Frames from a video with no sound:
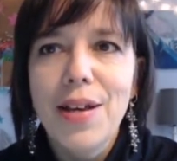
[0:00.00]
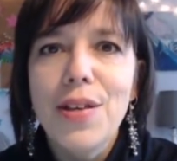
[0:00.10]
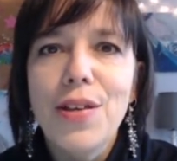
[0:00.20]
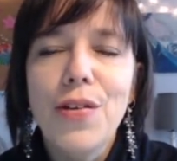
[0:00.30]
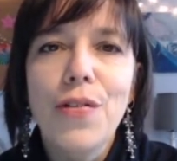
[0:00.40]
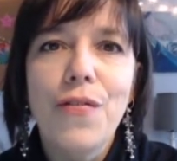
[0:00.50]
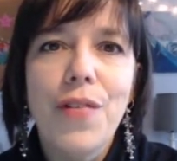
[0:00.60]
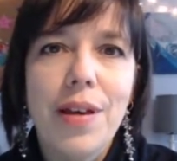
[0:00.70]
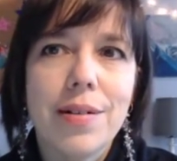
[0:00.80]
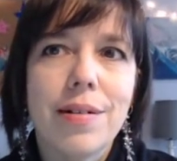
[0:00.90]
You
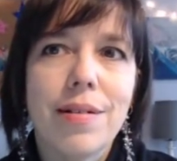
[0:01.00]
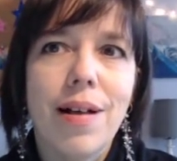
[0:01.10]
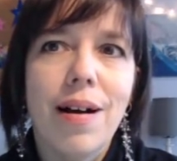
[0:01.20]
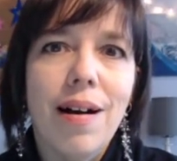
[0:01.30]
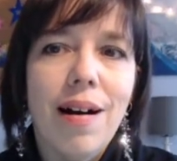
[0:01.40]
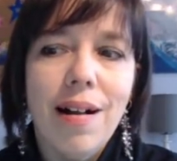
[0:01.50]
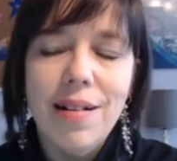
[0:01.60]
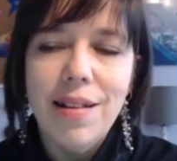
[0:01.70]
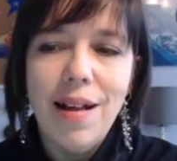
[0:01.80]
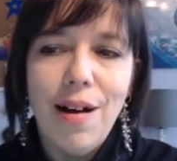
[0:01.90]
feel
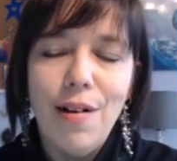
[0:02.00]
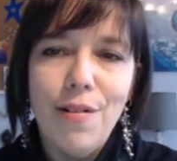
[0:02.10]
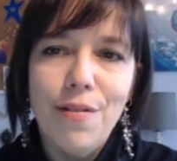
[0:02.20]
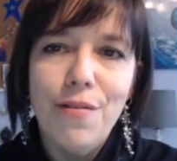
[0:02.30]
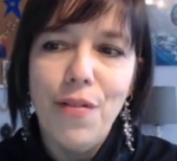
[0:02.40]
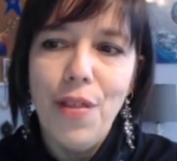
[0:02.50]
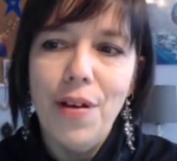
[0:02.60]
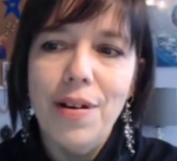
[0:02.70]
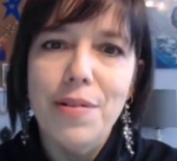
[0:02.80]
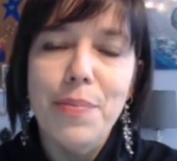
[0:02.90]
all of the